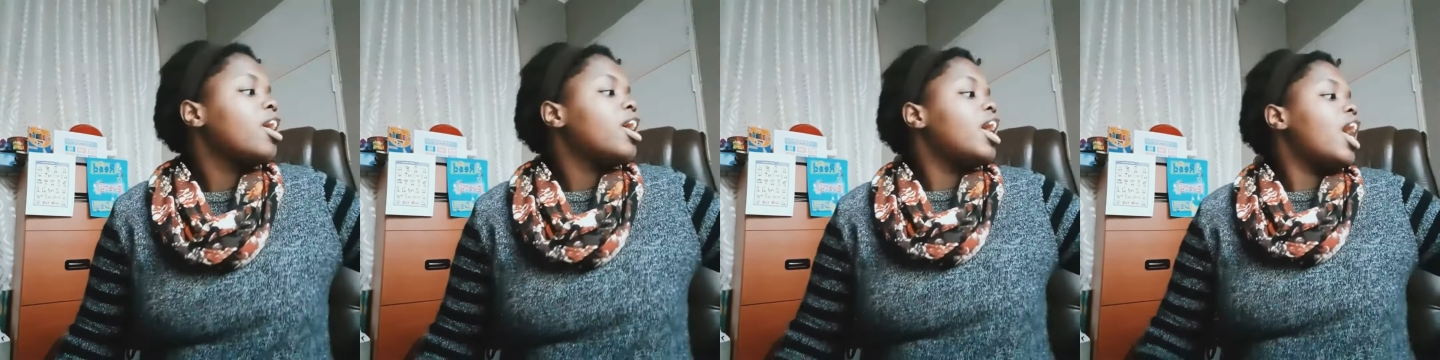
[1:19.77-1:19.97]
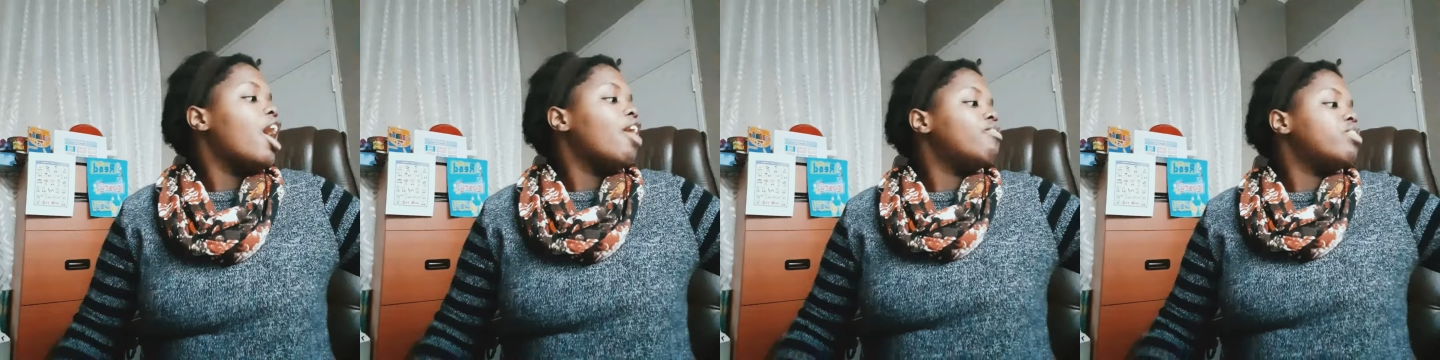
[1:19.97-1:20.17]

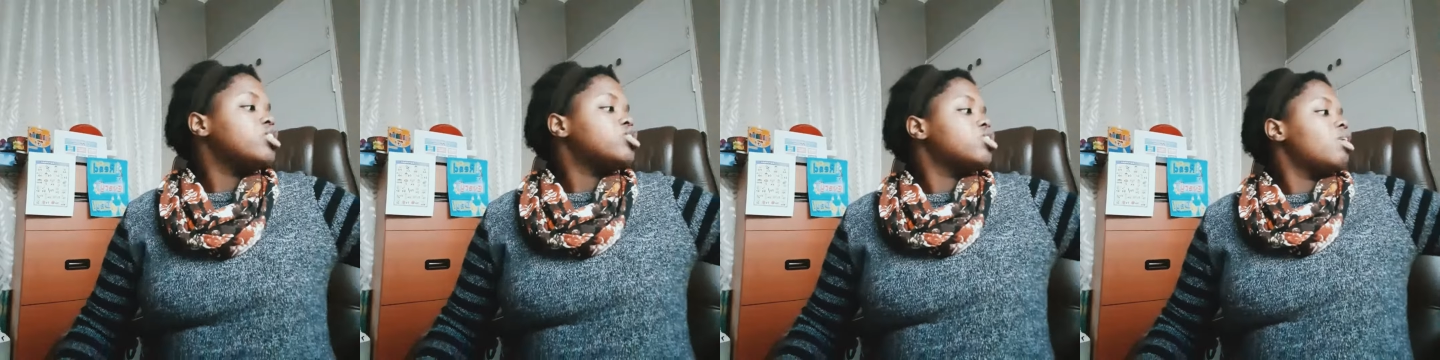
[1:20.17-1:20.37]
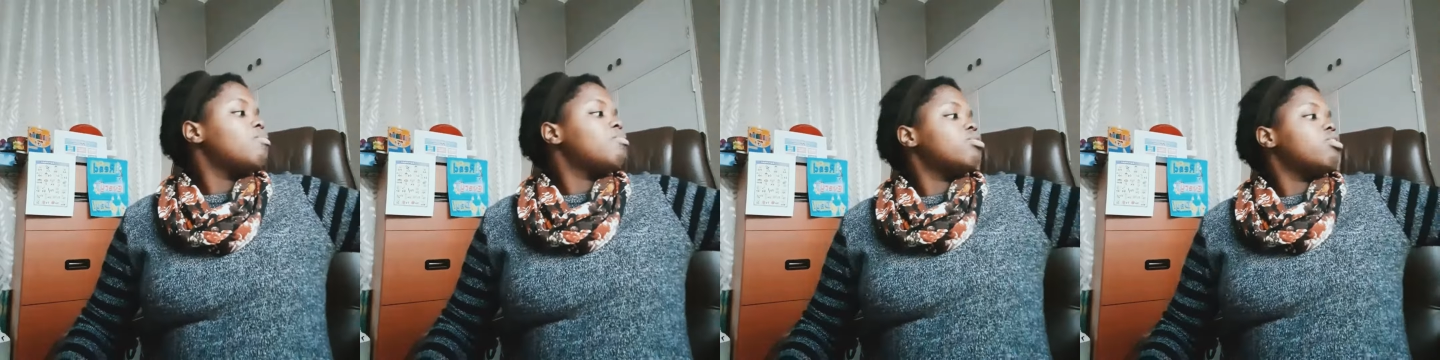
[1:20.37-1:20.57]
I have an
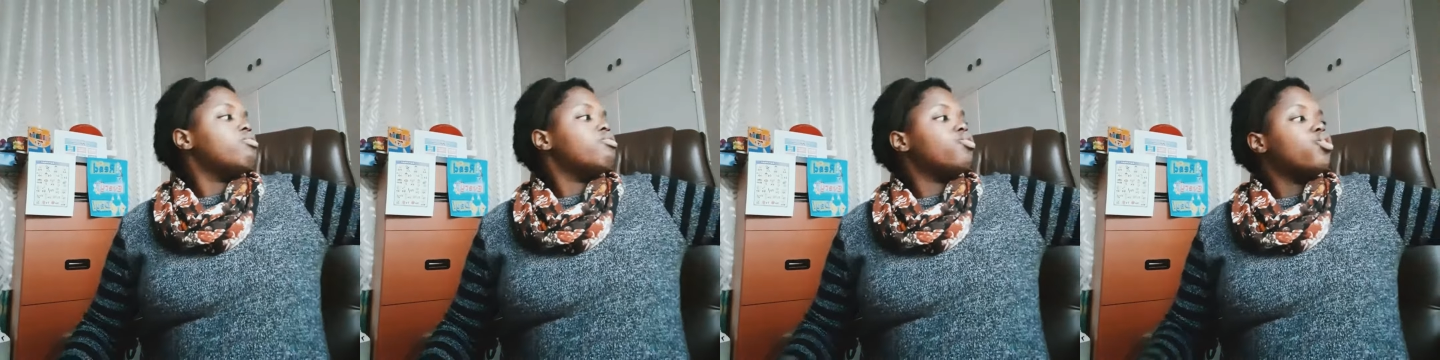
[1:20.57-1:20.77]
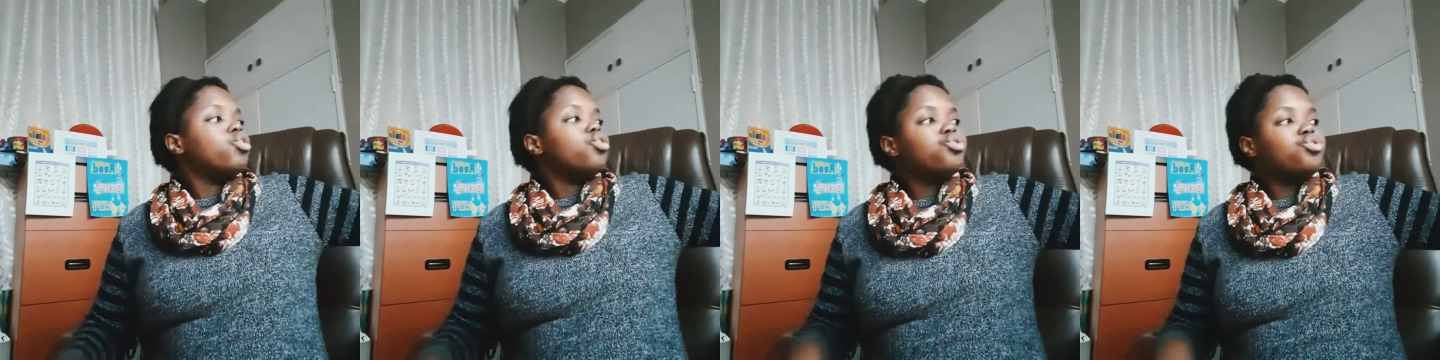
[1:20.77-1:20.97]
example of
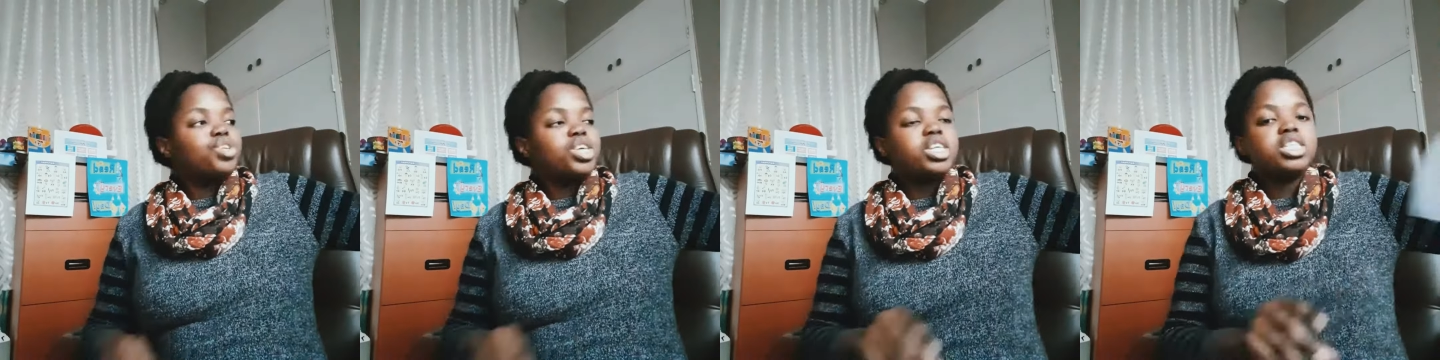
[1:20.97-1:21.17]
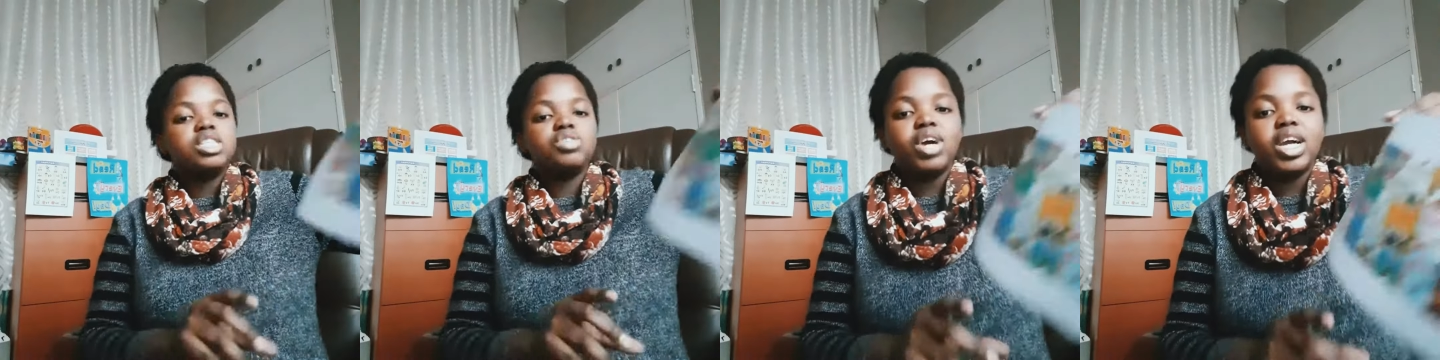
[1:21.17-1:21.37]
those
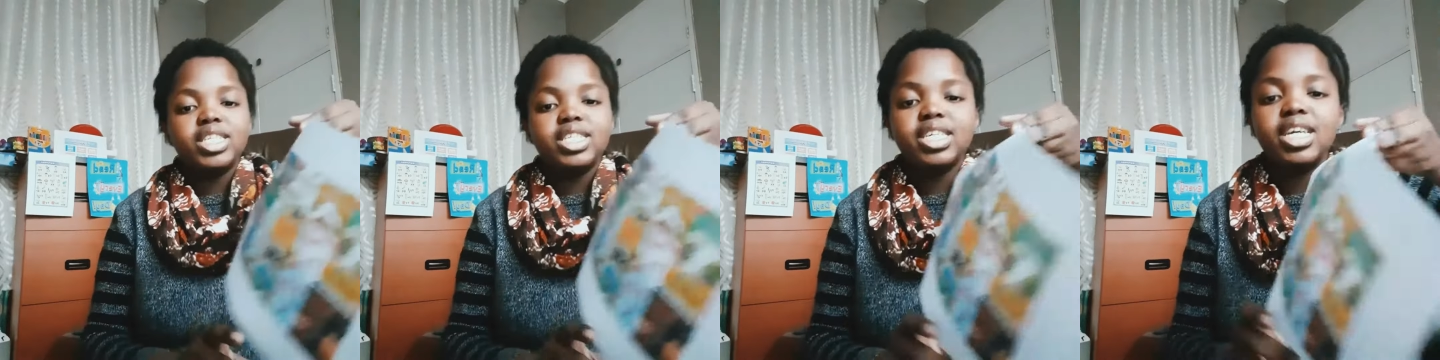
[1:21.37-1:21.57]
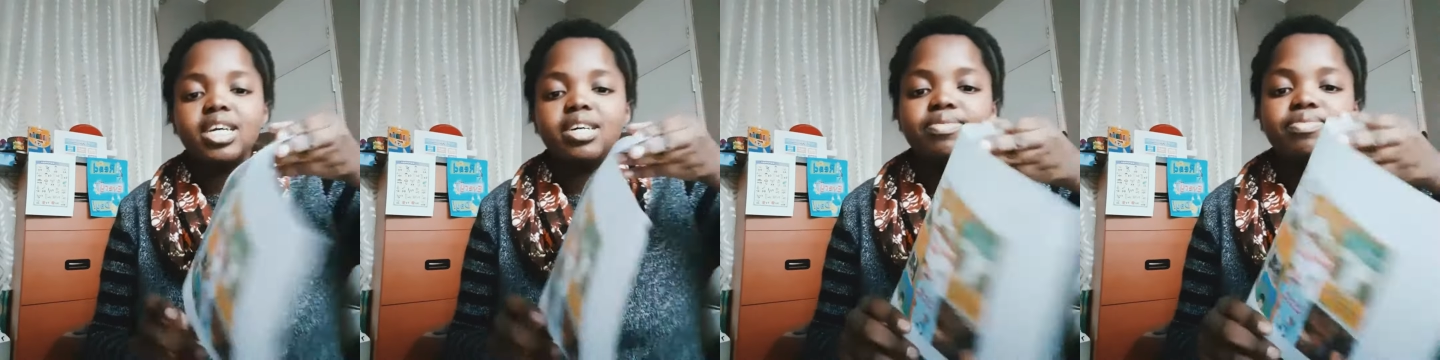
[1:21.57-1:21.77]
readers right
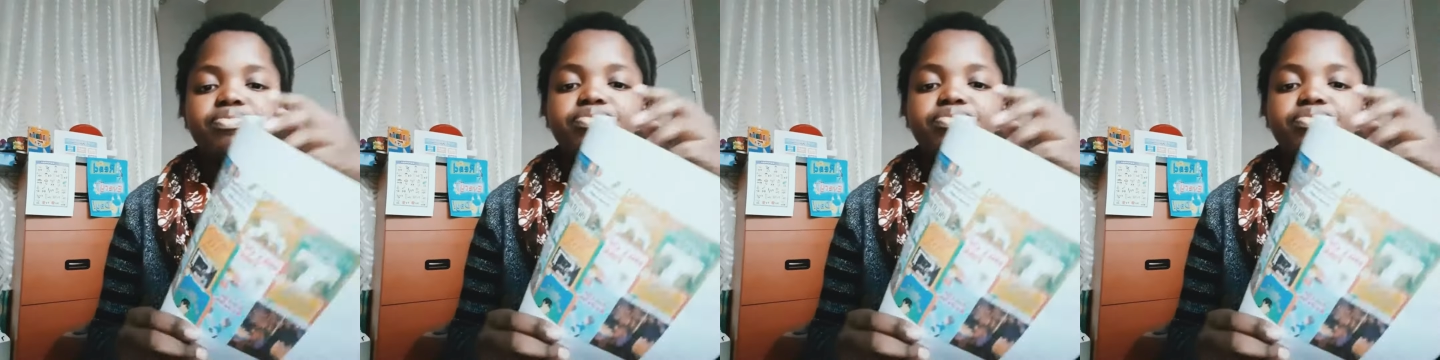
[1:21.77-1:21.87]
here.